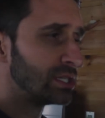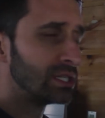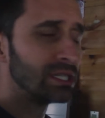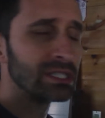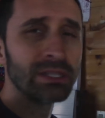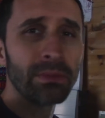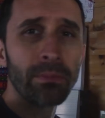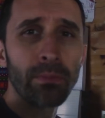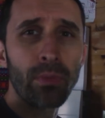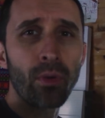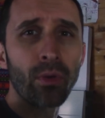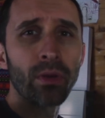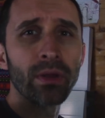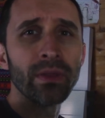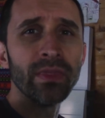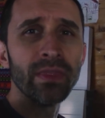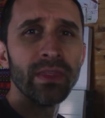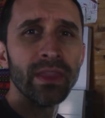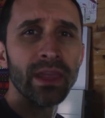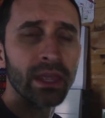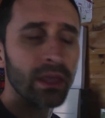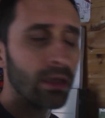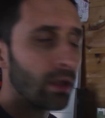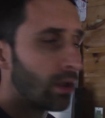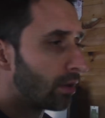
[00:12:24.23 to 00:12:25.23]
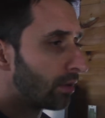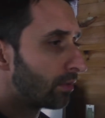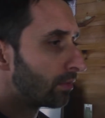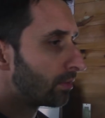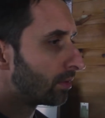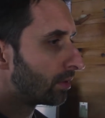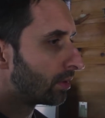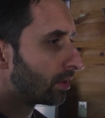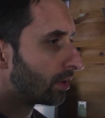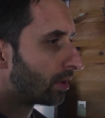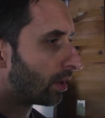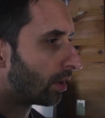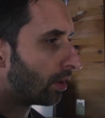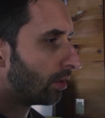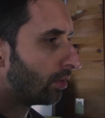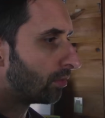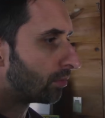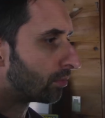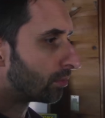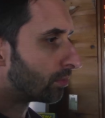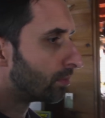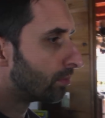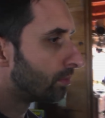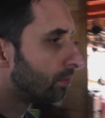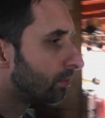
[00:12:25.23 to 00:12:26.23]
And it's important that you... Oh,
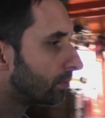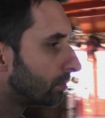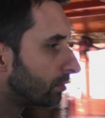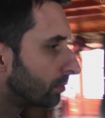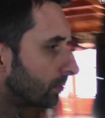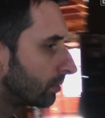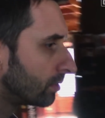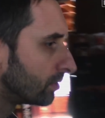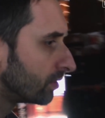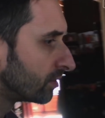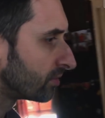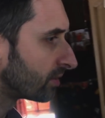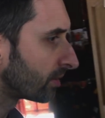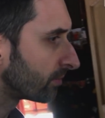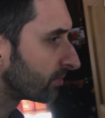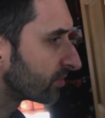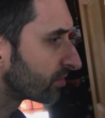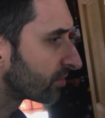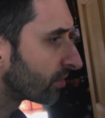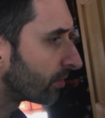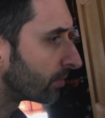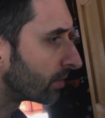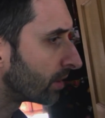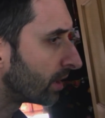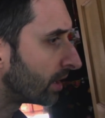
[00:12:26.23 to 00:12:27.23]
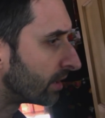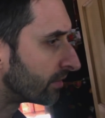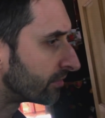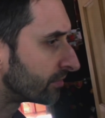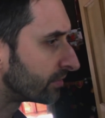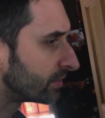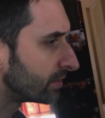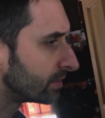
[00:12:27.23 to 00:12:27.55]
something's going off.